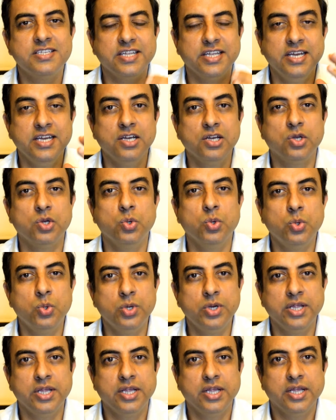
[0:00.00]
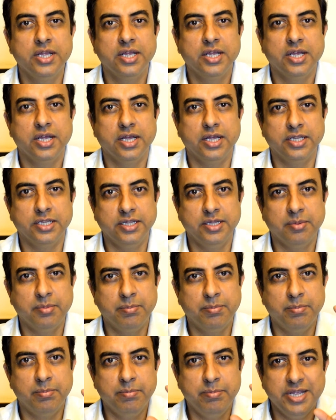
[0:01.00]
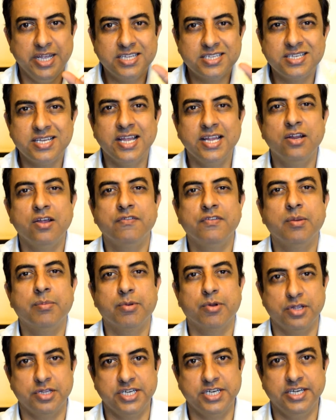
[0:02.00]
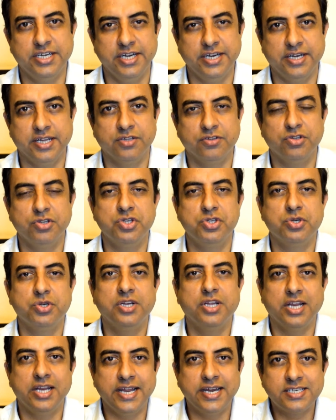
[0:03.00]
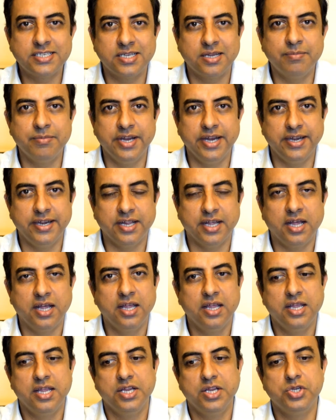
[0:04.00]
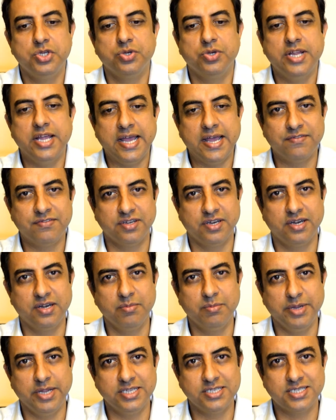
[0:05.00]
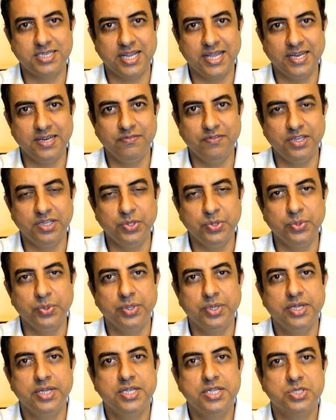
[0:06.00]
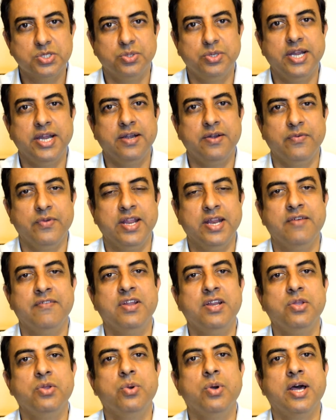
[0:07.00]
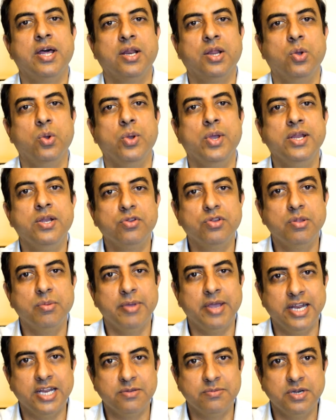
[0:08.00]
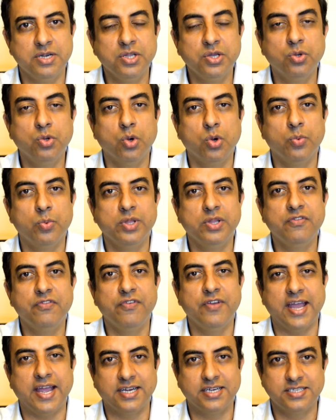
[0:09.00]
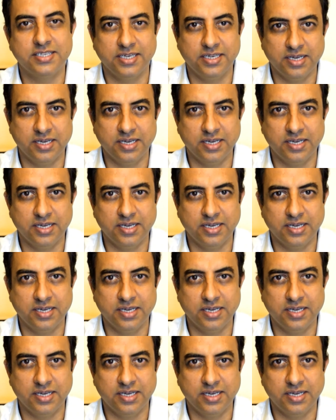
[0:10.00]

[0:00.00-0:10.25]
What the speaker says: include the baseline of the project data. So you should collect some data, you should have certain baseline with you so that whenever you are going to the management, you go with facts and